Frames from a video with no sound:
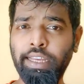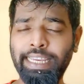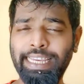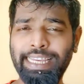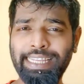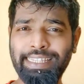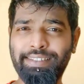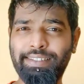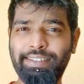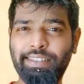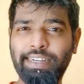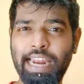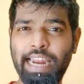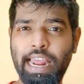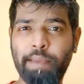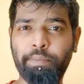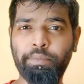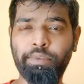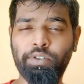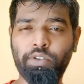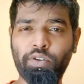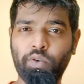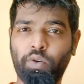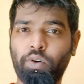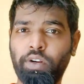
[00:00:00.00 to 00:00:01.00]
Instagram
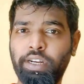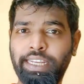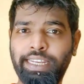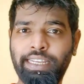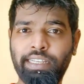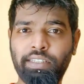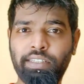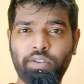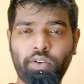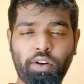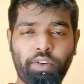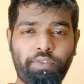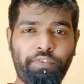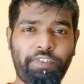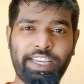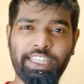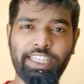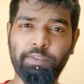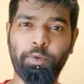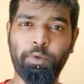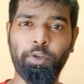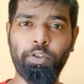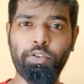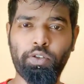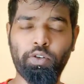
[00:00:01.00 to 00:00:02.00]
stories or
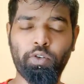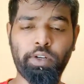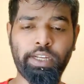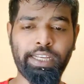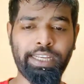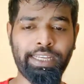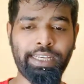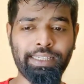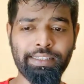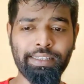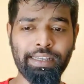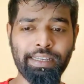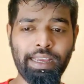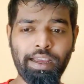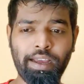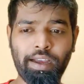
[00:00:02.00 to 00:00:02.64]
Facebook stories.